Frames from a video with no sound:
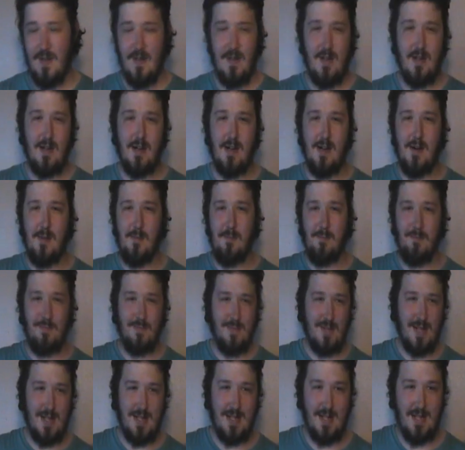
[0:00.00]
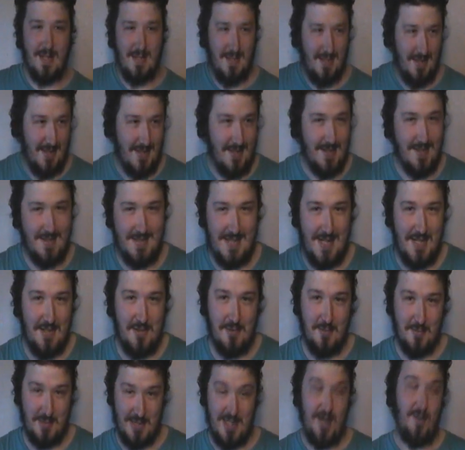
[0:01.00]
And then he can say to
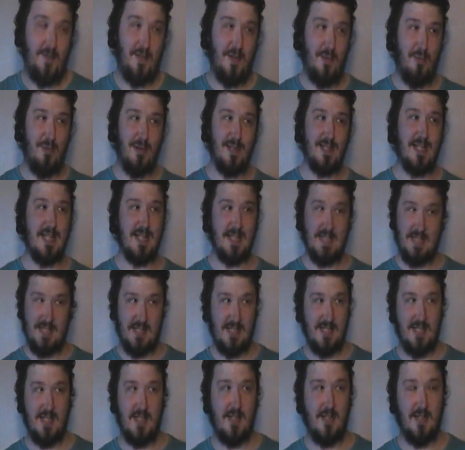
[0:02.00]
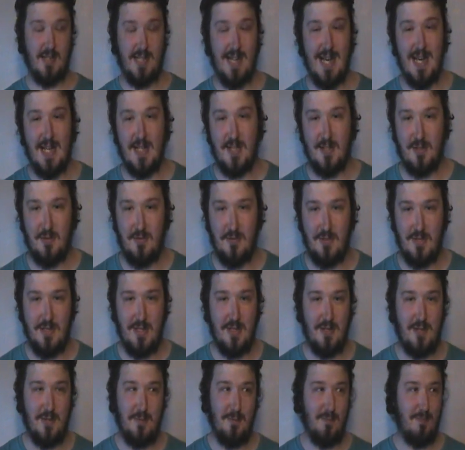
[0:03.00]
himself, the princess is in another castle, and
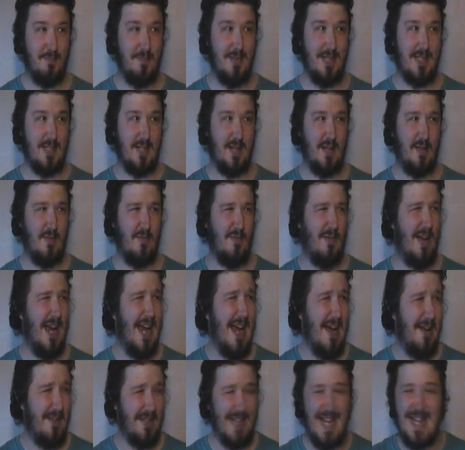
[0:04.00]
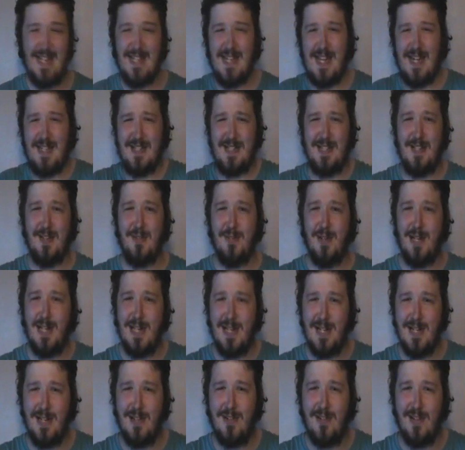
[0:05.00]
you can be saying, wow, that's actually
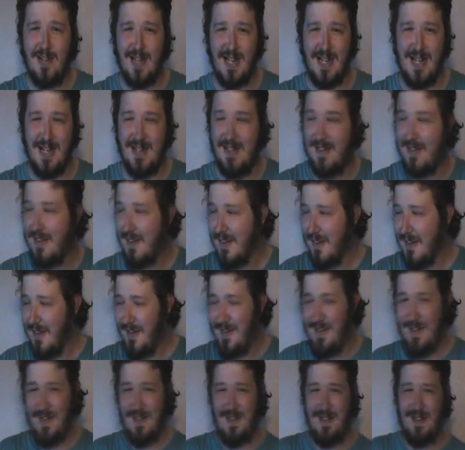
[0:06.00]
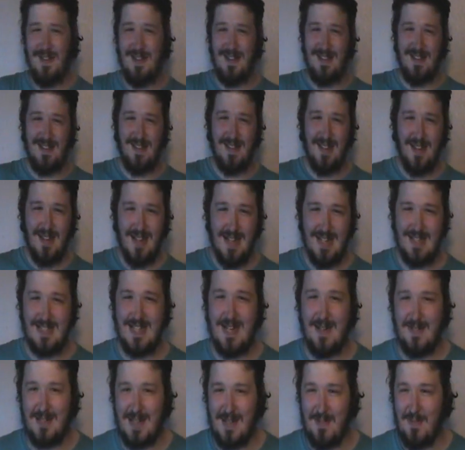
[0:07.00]
really annoying. And
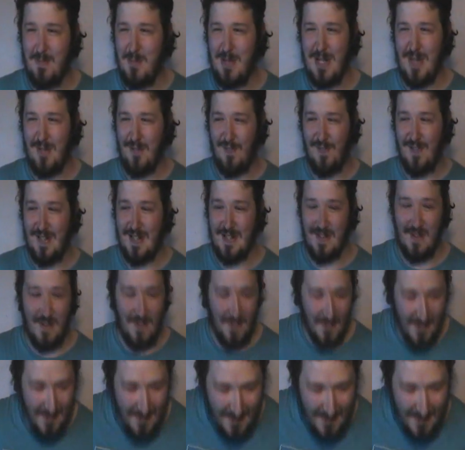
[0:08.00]
stop giving me the finger.